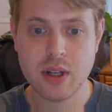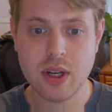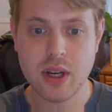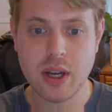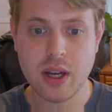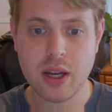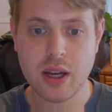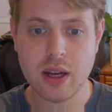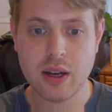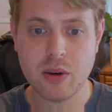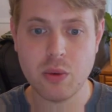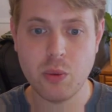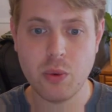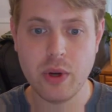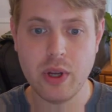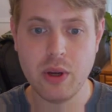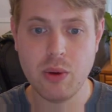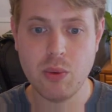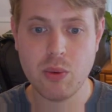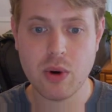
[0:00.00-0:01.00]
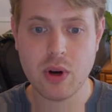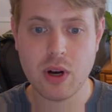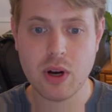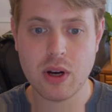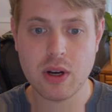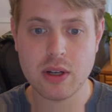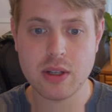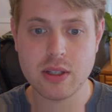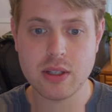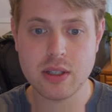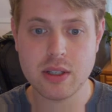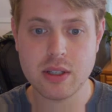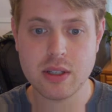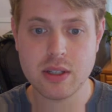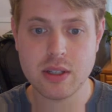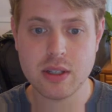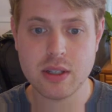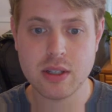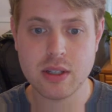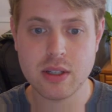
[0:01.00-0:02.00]
and we want
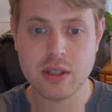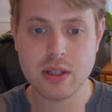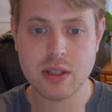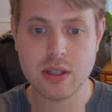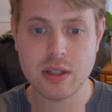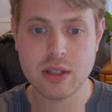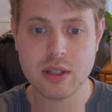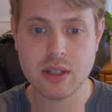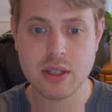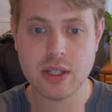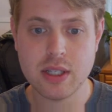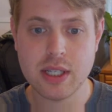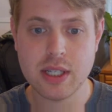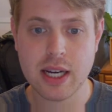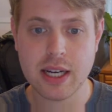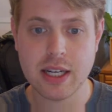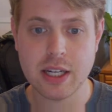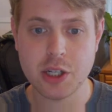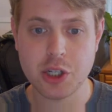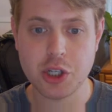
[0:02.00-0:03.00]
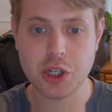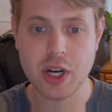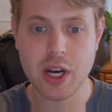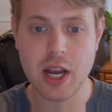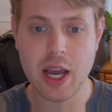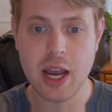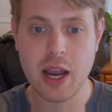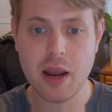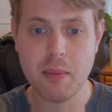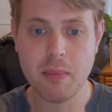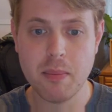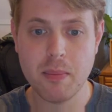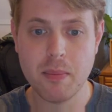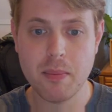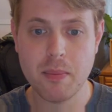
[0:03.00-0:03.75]
technician name,